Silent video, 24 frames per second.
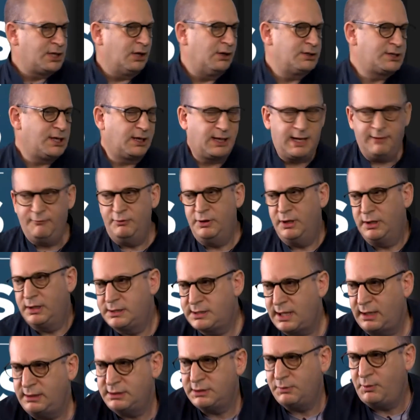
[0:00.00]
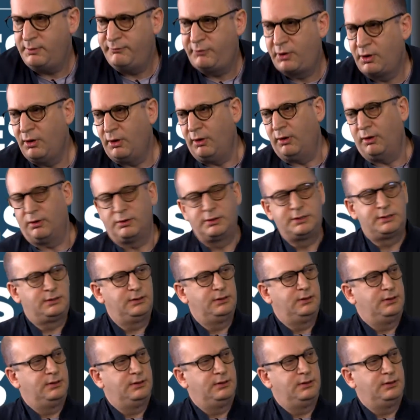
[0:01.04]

So given that the data we've got,